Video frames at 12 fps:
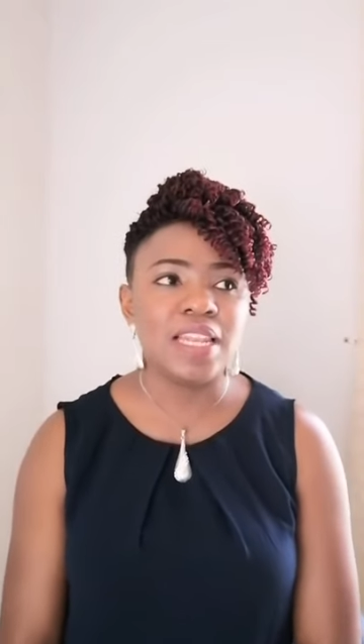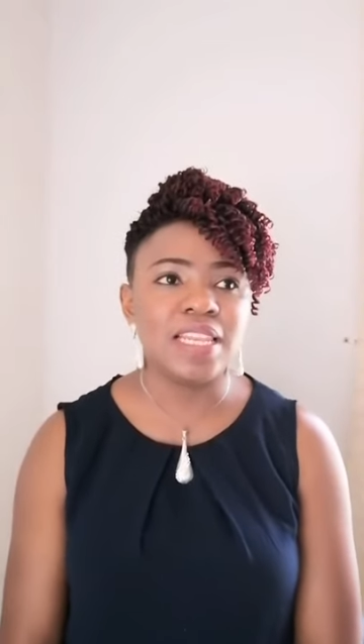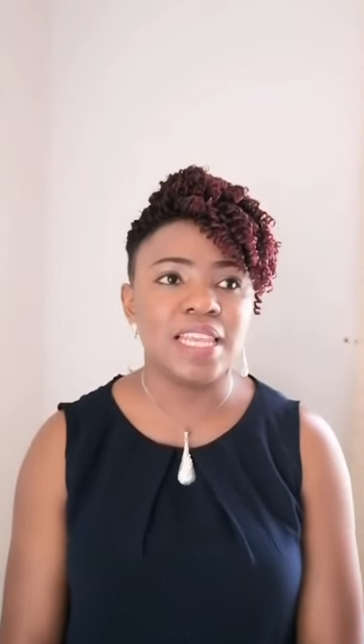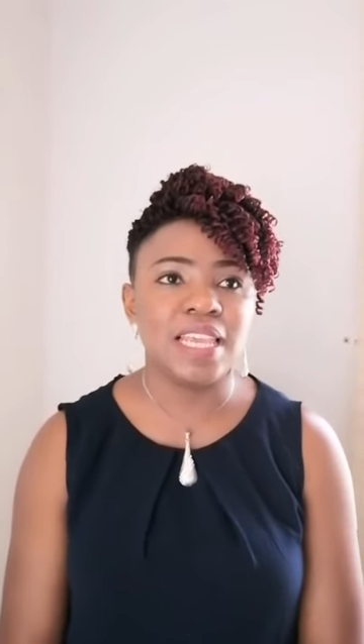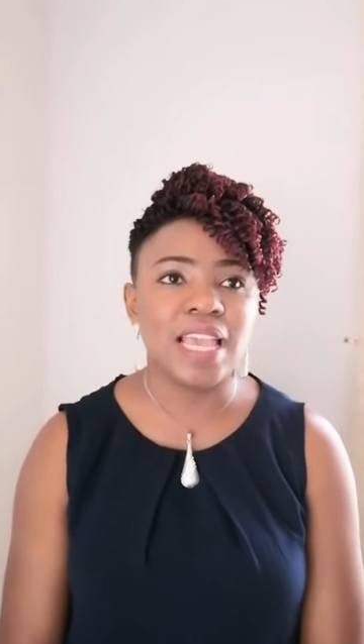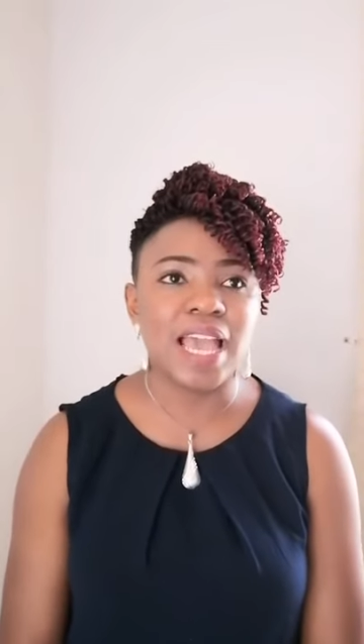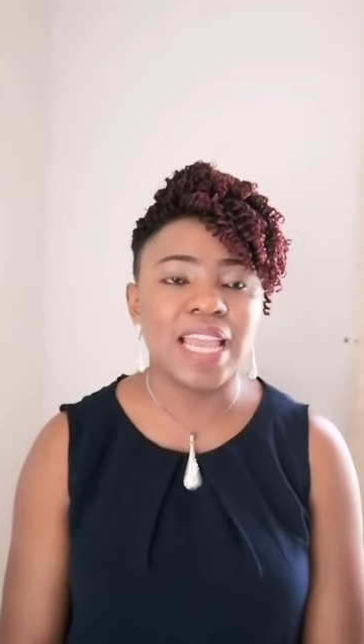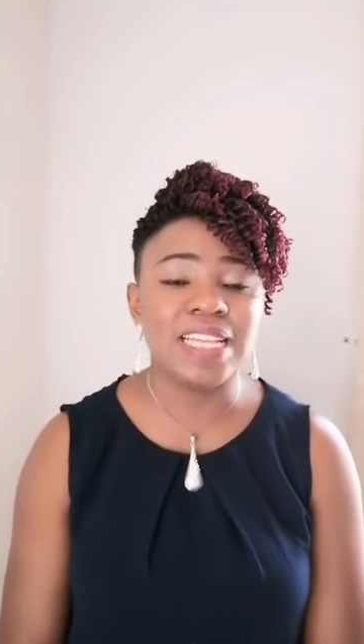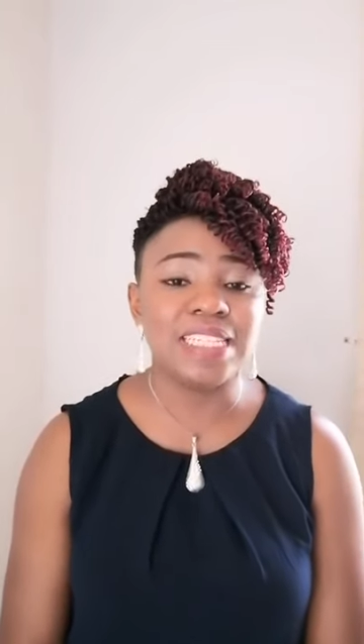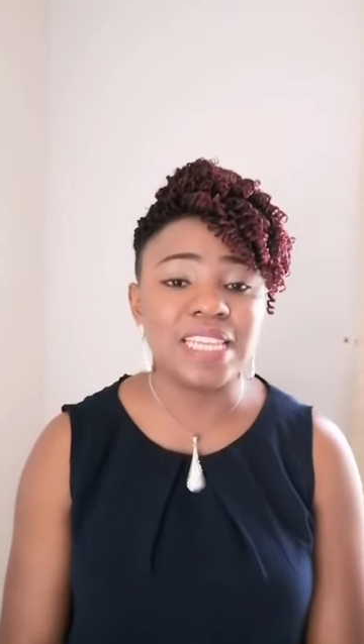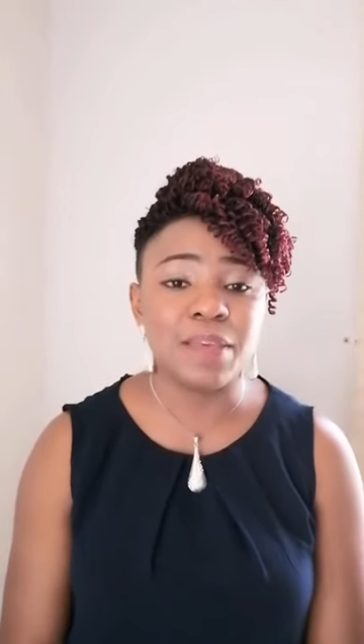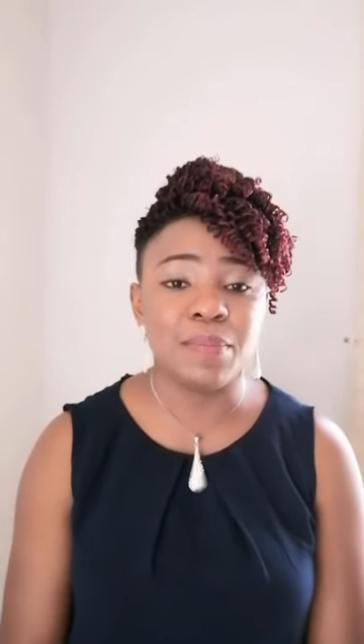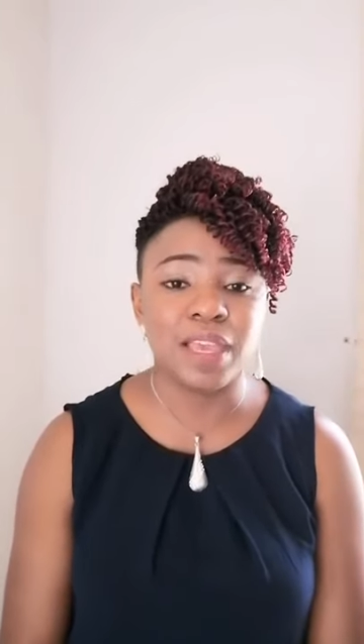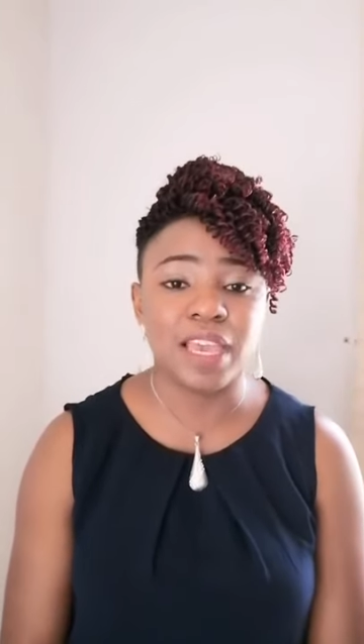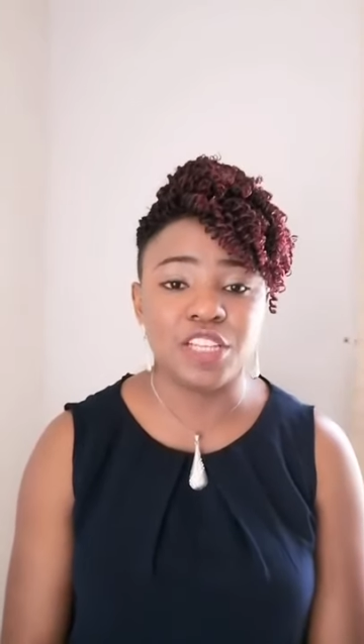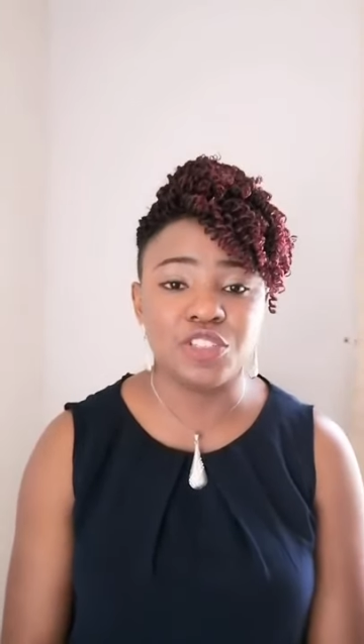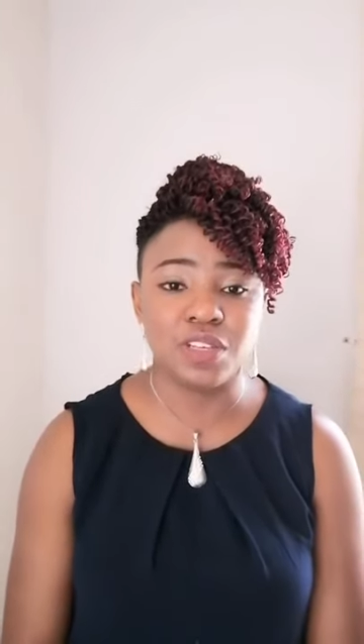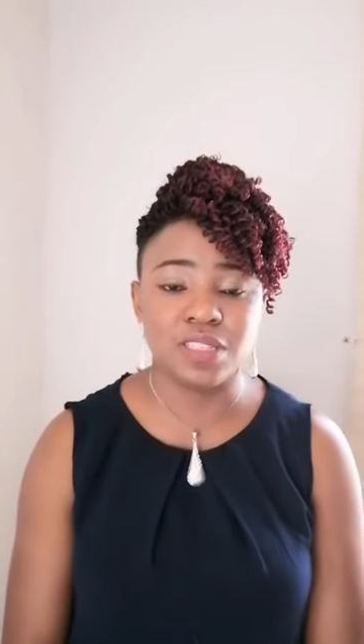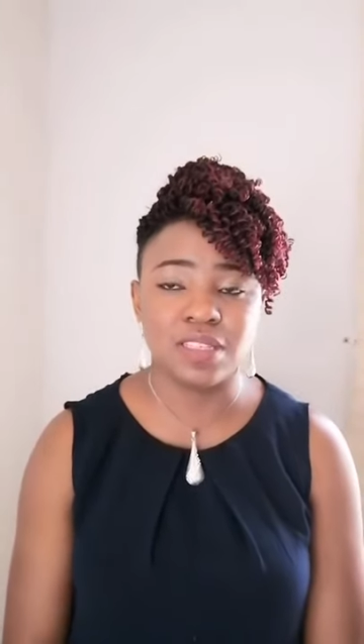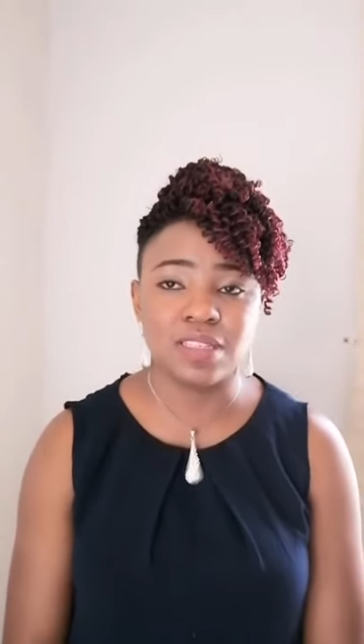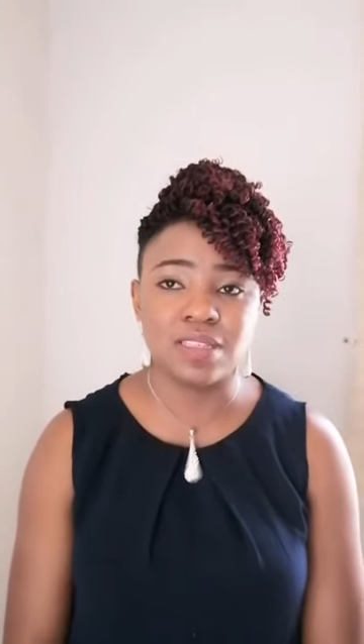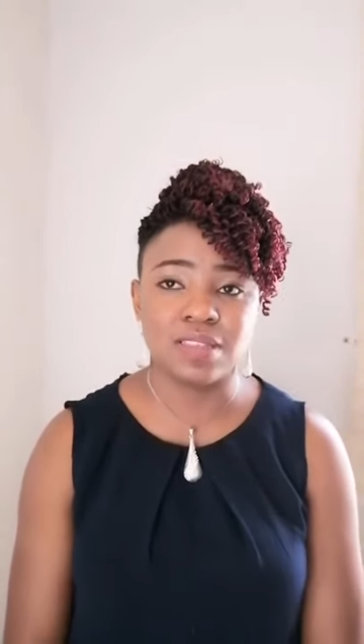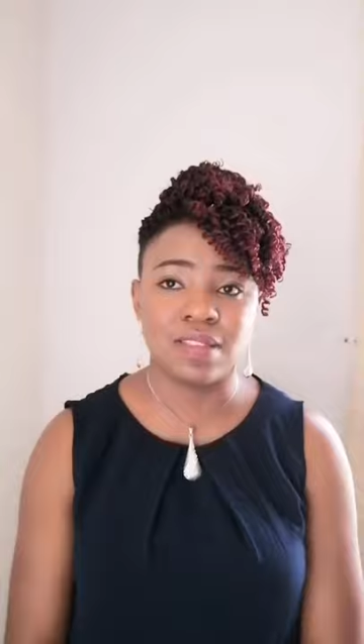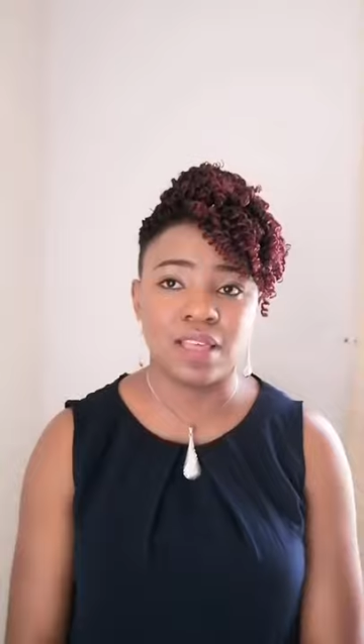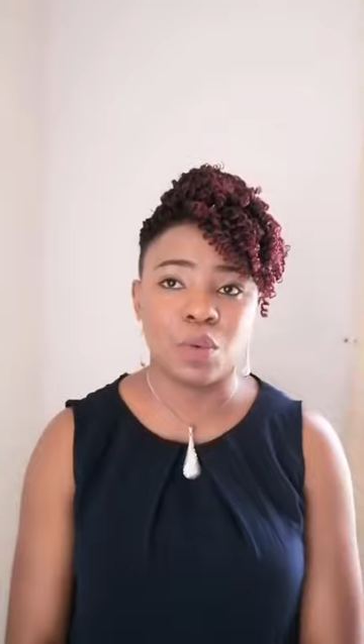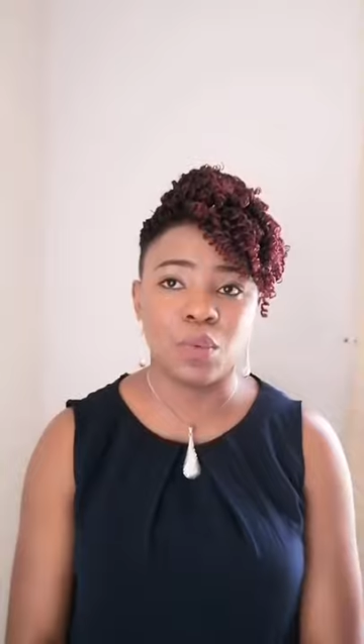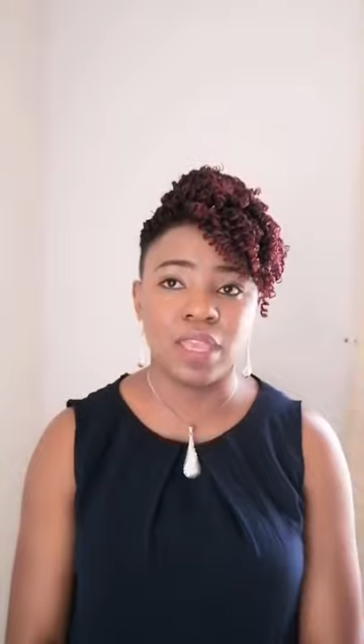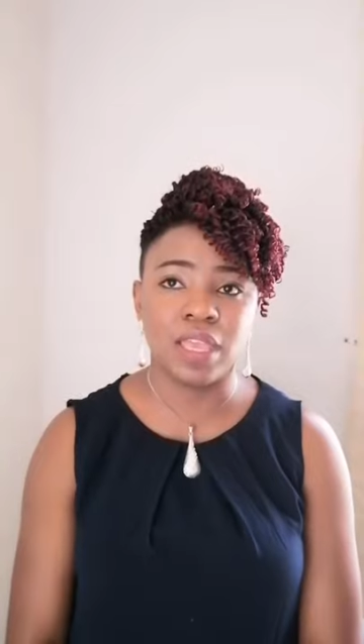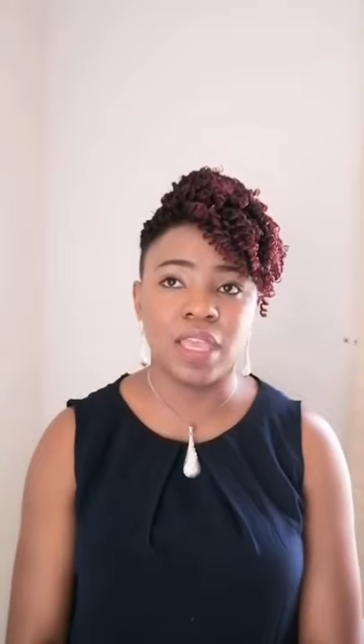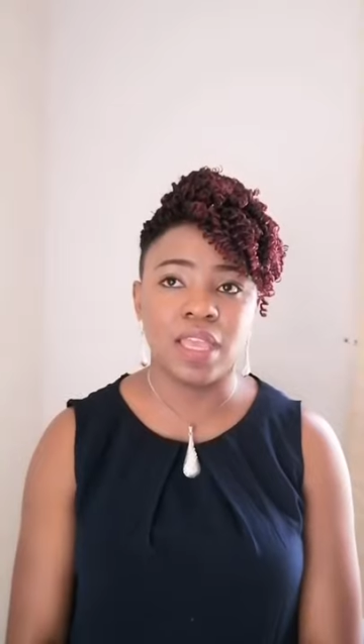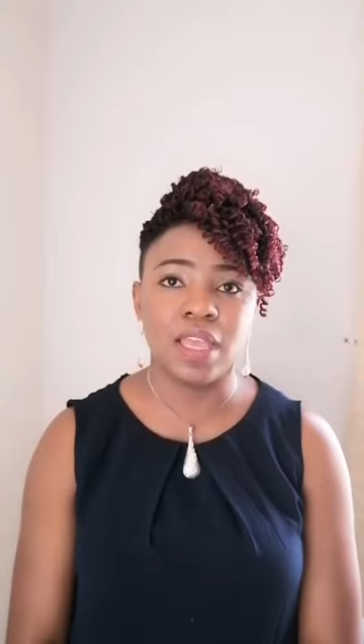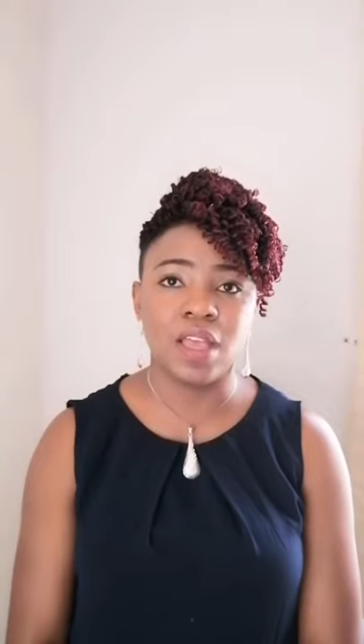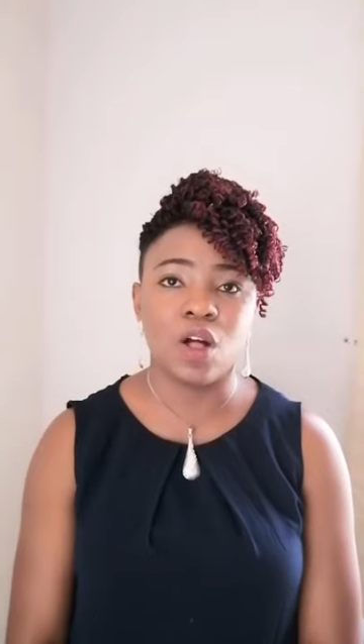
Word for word: the idea behind choices is that we